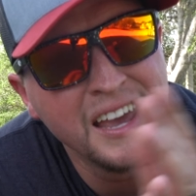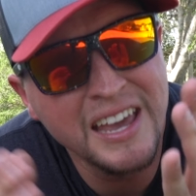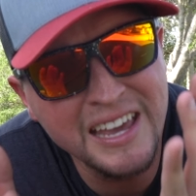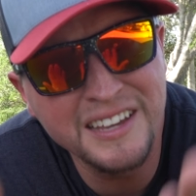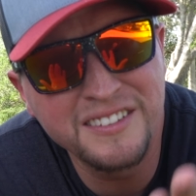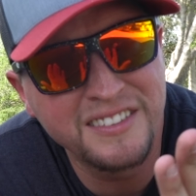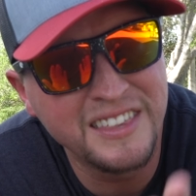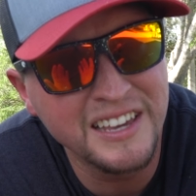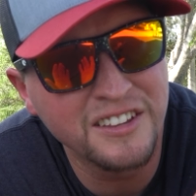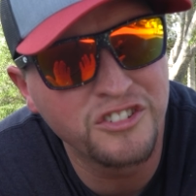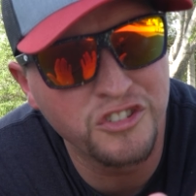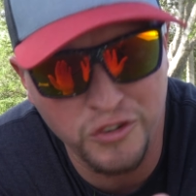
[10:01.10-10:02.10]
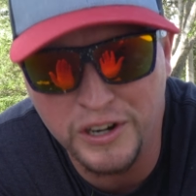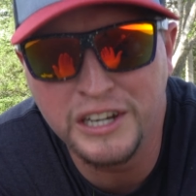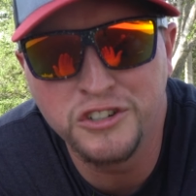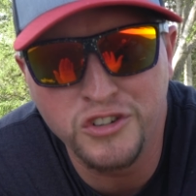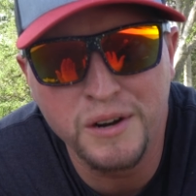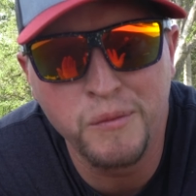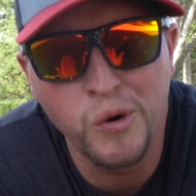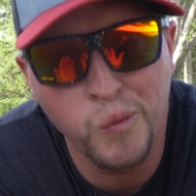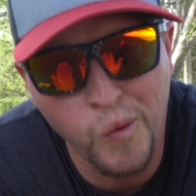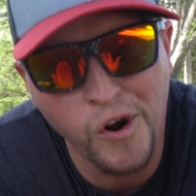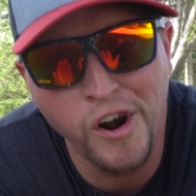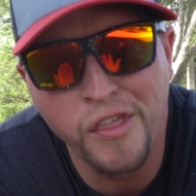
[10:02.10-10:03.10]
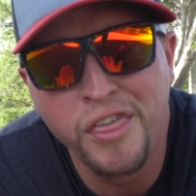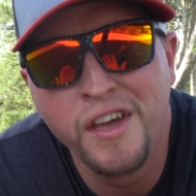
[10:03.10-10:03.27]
Is this string trimmer worth